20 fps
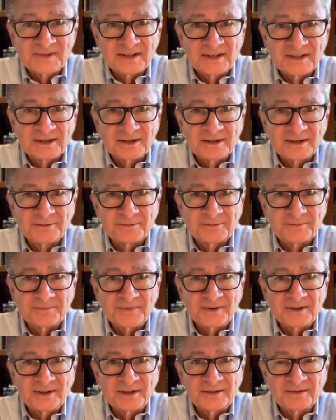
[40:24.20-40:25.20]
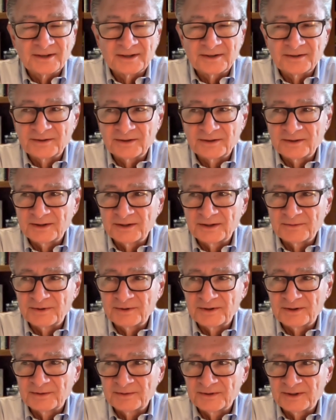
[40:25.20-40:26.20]
Uh, the, the
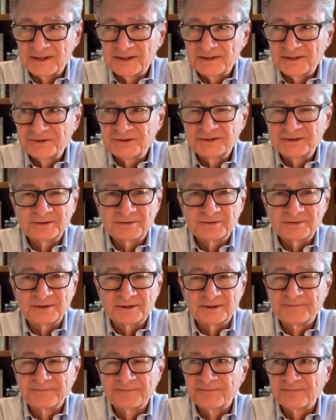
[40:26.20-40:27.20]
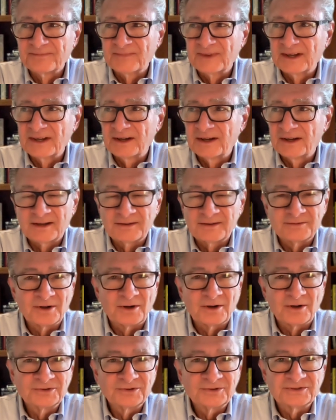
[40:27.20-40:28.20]
the the issue uh,
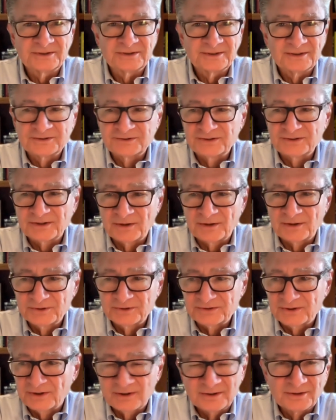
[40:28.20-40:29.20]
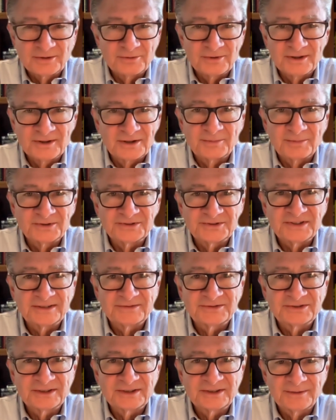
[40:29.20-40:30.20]
almost there's almost all the wearables
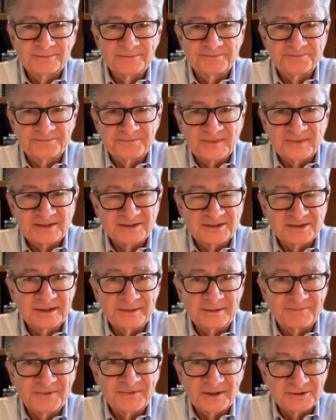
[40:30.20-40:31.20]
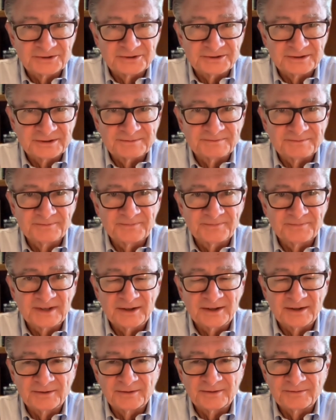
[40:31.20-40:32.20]
have some sleep function,
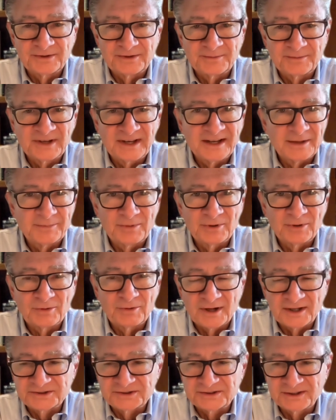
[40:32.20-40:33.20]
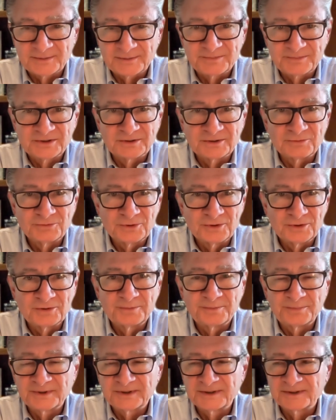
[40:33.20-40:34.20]
uh, from the Apple Watch up to
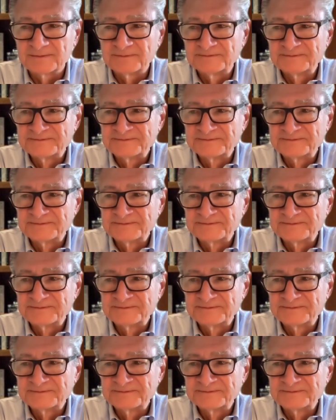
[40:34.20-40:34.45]
Whoop and